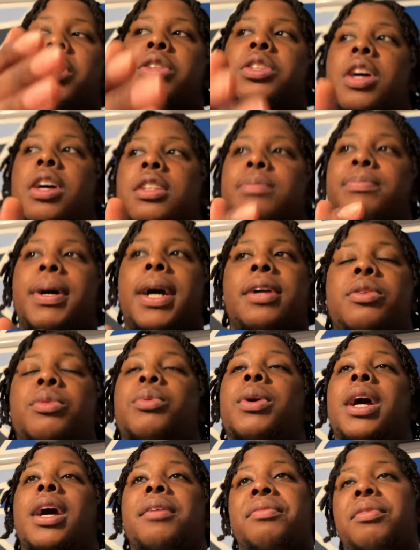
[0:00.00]
sounds bad or
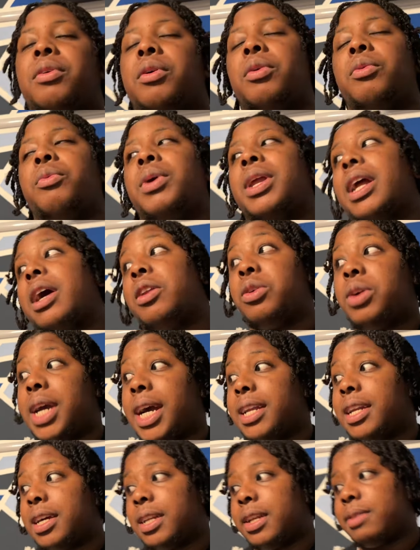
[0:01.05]
whatever, when I look at
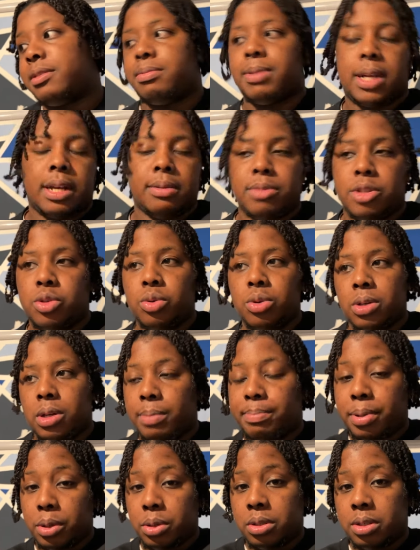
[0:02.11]
the clips back, I'm still going to
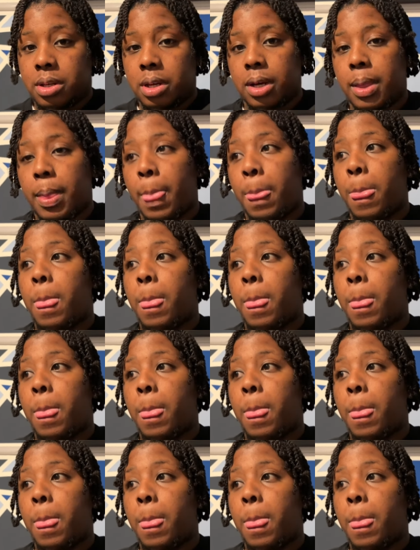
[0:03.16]
post it.